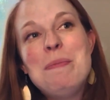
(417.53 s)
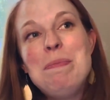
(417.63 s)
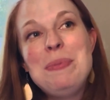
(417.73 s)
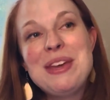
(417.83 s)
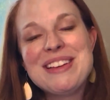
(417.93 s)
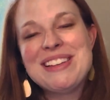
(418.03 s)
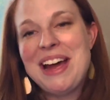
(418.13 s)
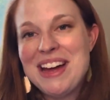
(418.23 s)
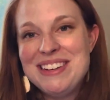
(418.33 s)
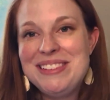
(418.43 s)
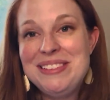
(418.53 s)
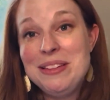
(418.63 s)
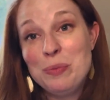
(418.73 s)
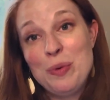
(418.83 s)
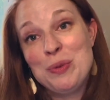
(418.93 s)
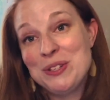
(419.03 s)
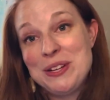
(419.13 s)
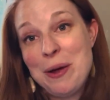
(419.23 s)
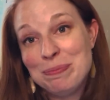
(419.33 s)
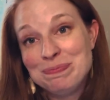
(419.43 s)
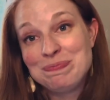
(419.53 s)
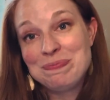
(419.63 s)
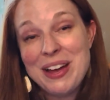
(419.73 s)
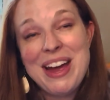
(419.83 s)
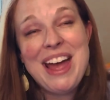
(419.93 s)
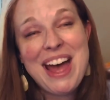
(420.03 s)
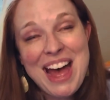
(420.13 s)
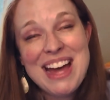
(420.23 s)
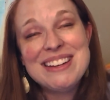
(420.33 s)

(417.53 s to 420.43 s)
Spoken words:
because I had to see them one more time. I had